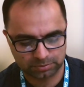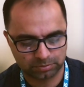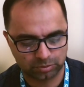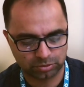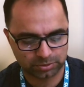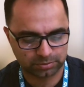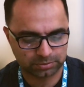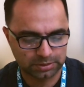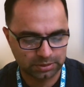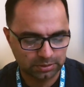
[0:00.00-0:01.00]
bone marrow,
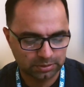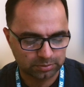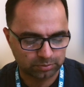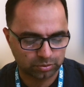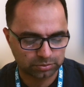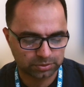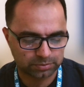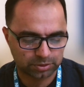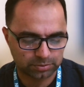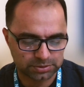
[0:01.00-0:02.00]
bone marrow
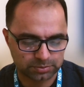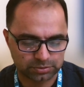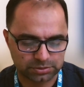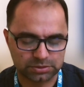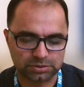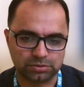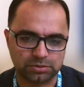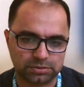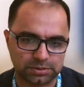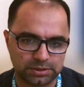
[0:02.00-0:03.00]
biopsy procedure do
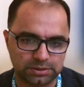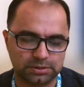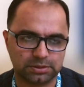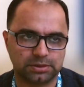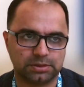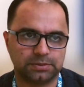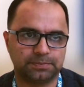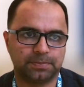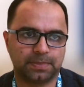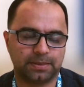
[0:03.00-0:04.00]
not need any
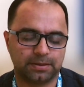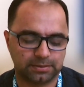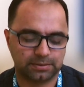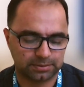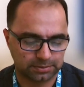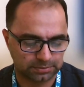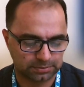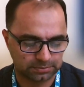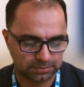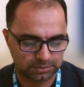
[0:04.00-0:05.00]
uh,
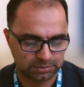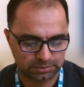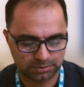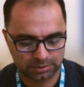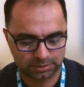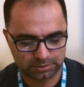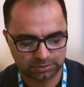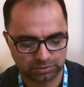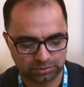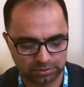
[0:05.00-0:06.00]

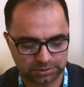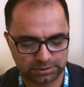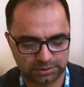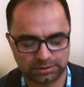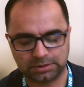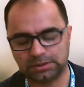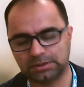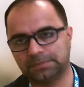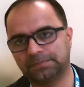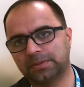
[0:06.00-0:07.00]
do not need
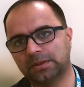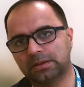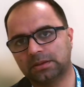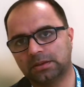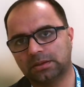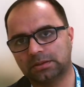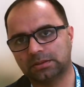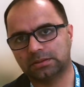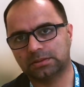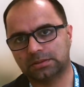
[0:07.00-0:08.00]
any
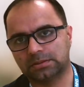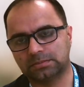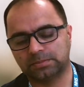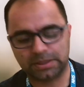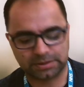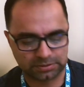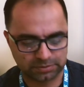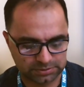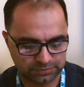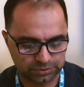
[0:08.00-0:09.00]
platelet
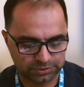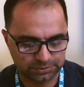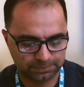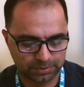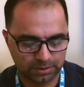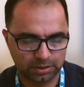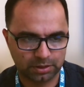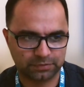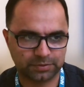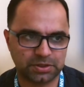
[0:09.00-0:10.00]
transfusion.
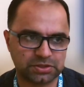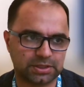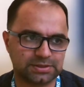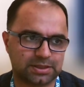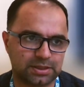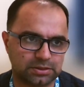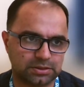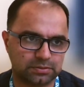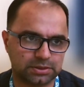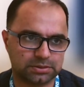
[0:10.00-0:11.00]
If a patient has a
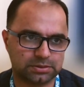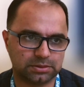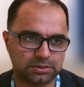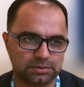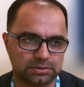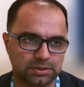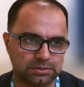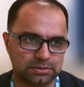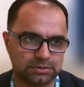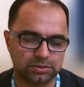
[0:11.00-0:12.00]
cataract,
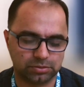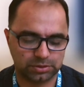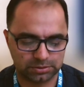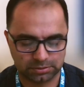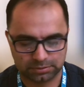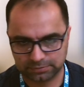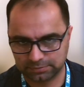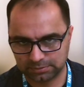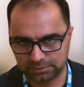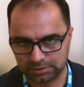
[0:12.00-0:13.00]
then no need of
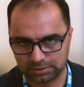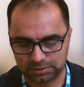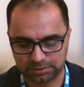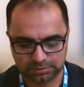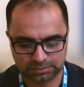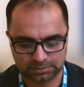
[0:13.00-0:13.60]
uh,